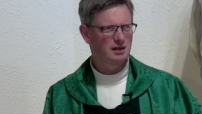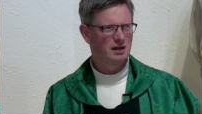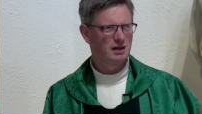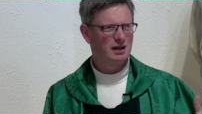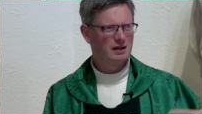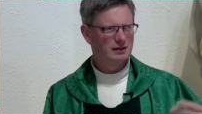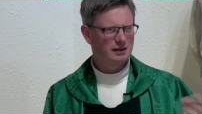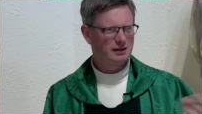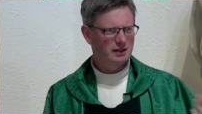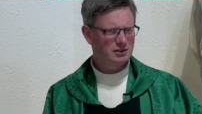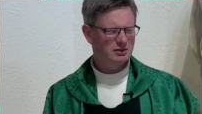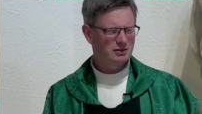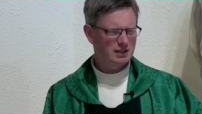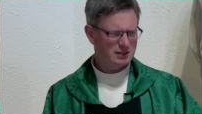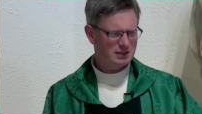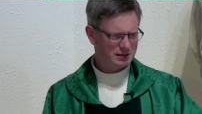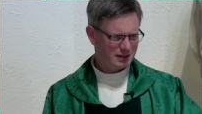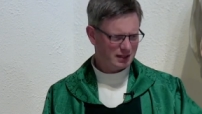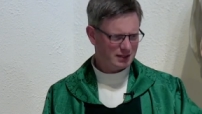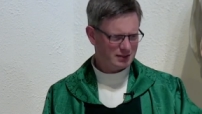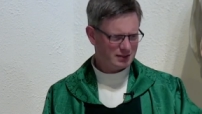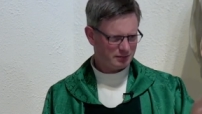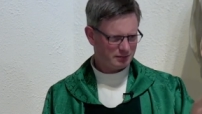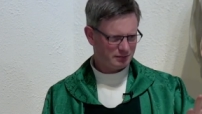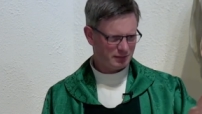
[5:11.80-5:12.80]
these these these
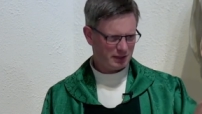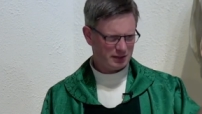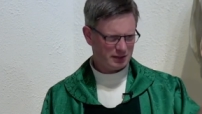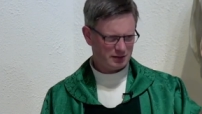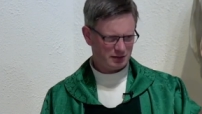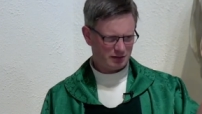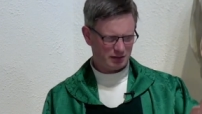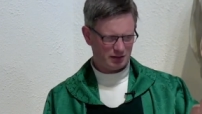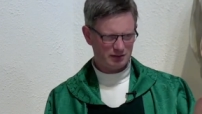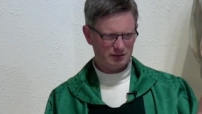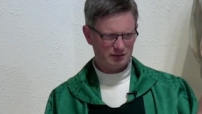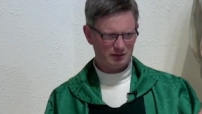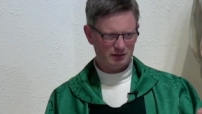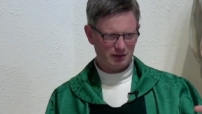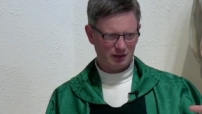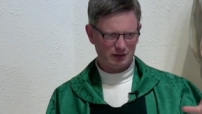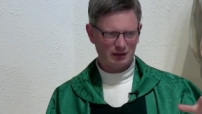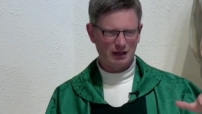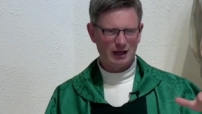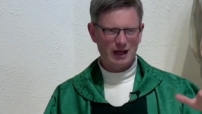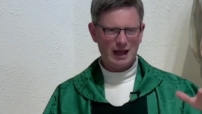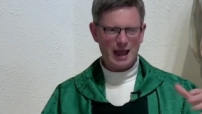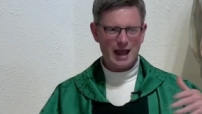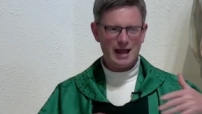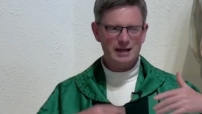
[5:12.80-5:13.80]
are these are things like
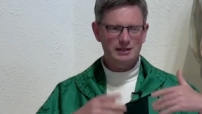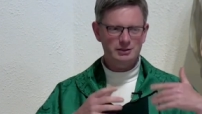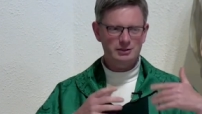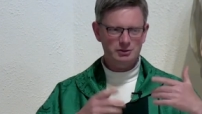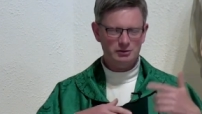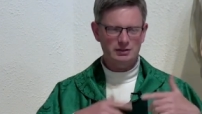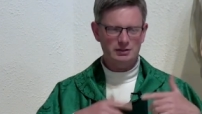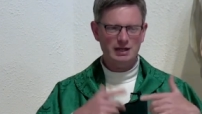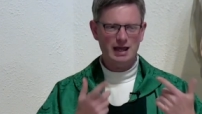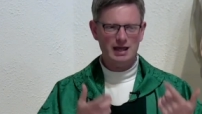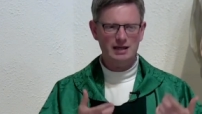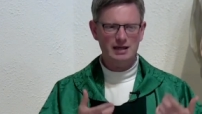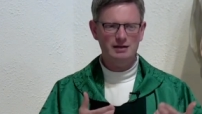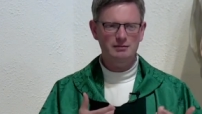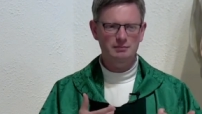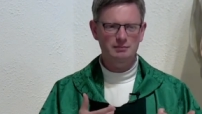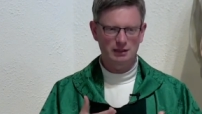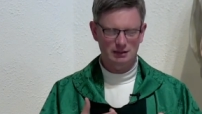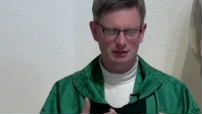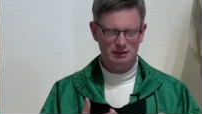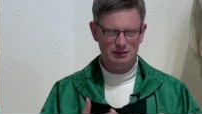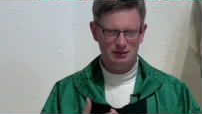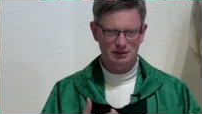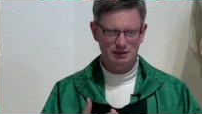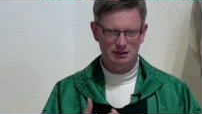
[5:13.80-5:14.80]

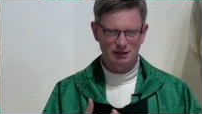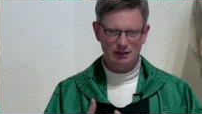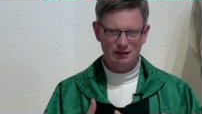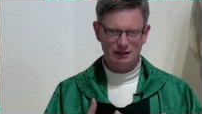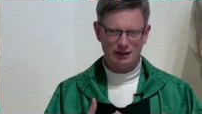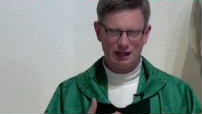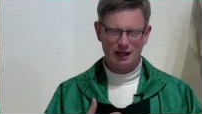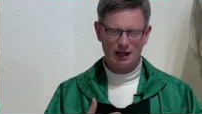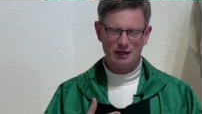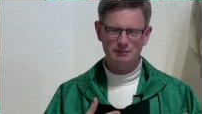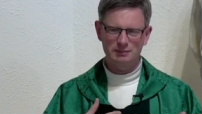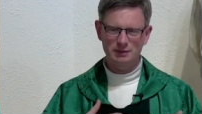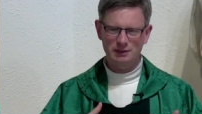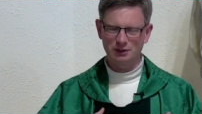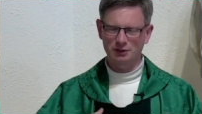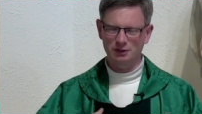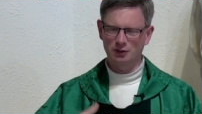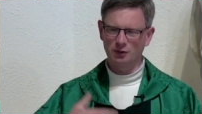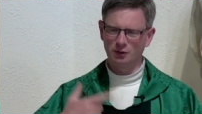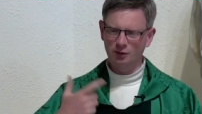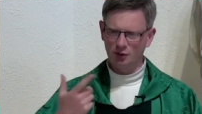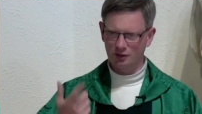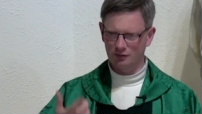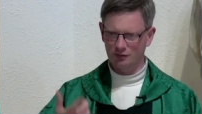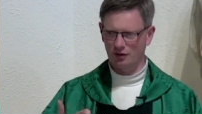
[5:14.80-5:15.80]
entertainment can't be the
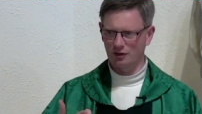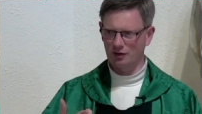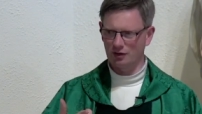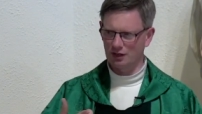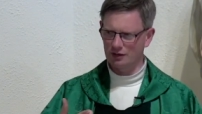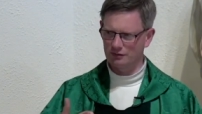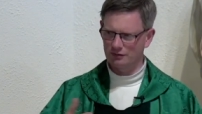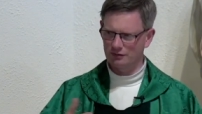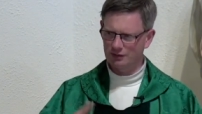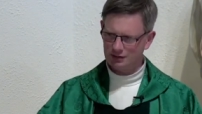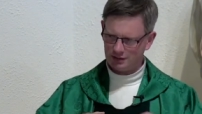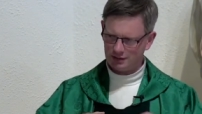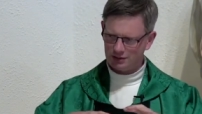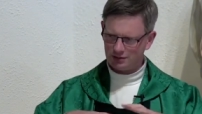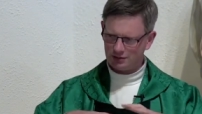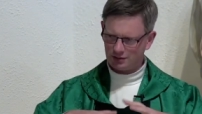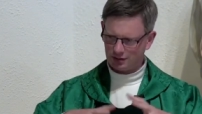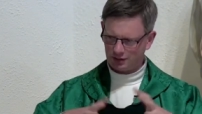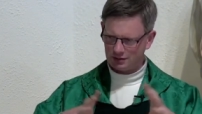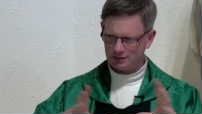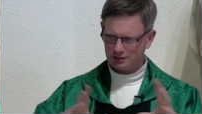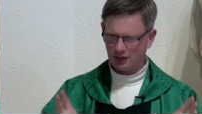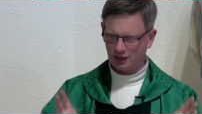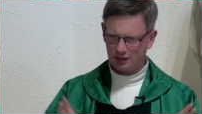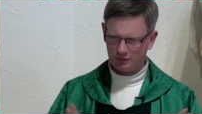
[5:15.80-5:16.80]
goal of our life. These these are things
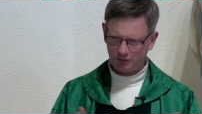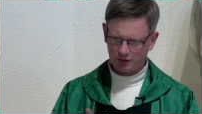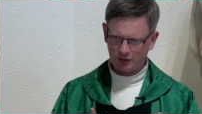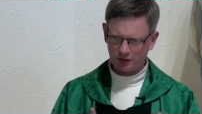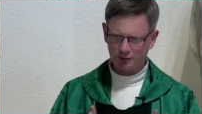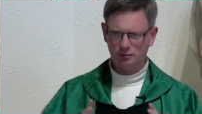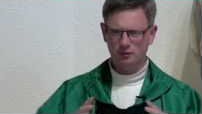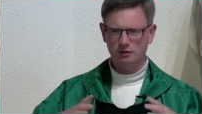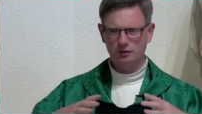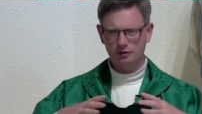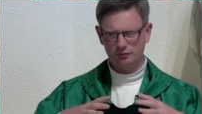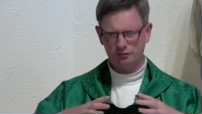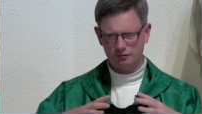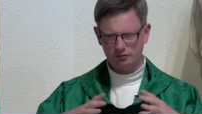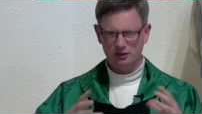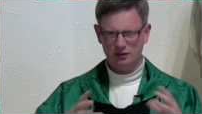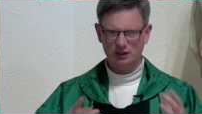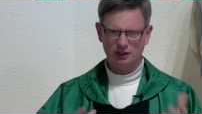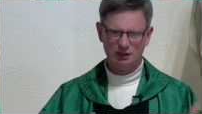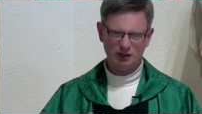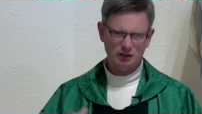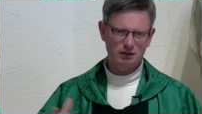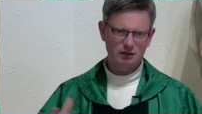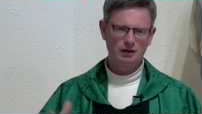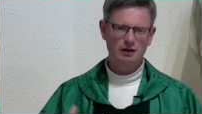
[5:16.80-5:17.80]
that are kind of on the periphery. That
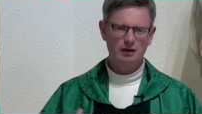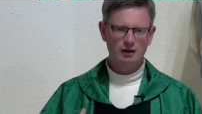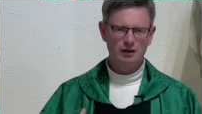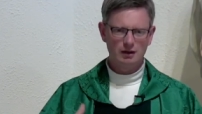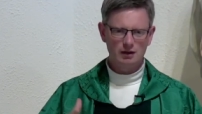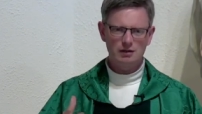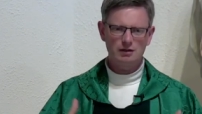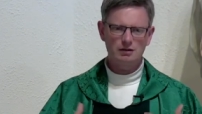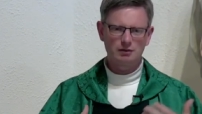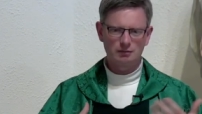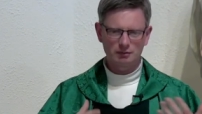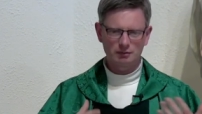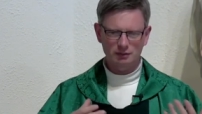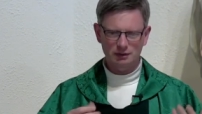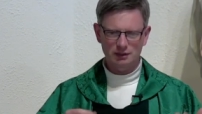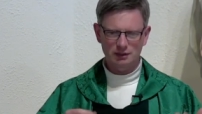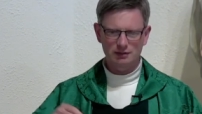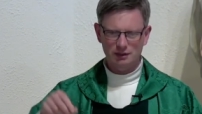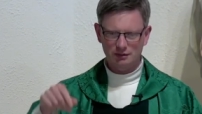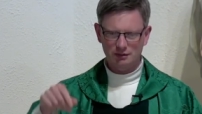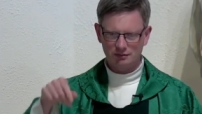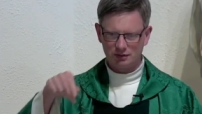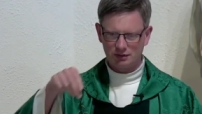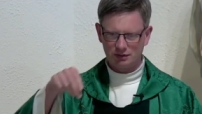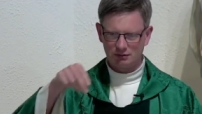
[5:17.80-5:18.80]
kind of you know
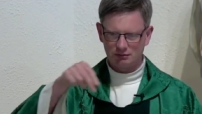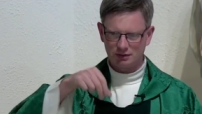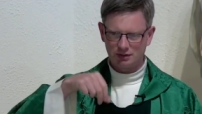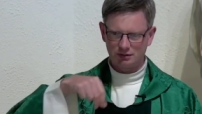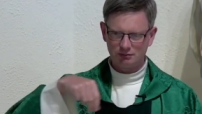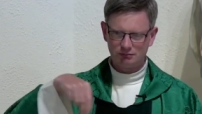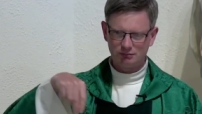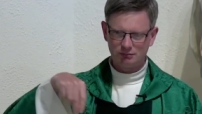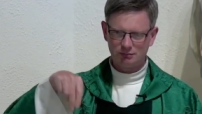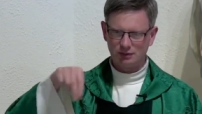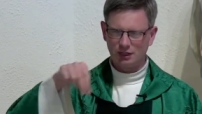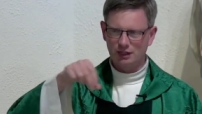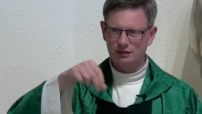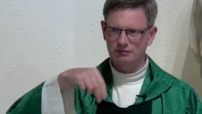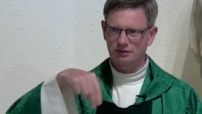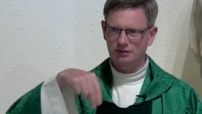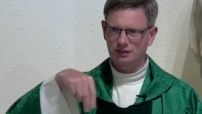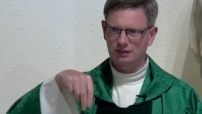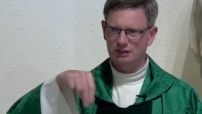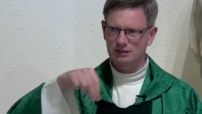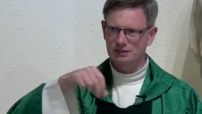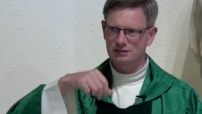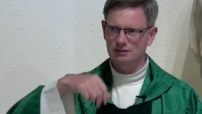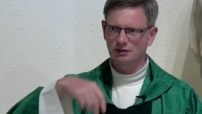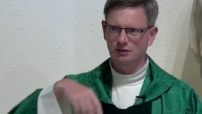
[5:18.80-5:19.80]
give a, life a little
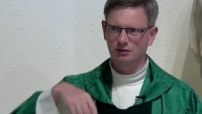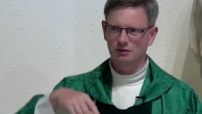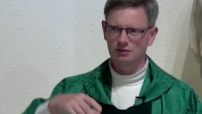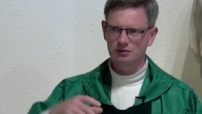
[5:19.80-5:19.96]
salt.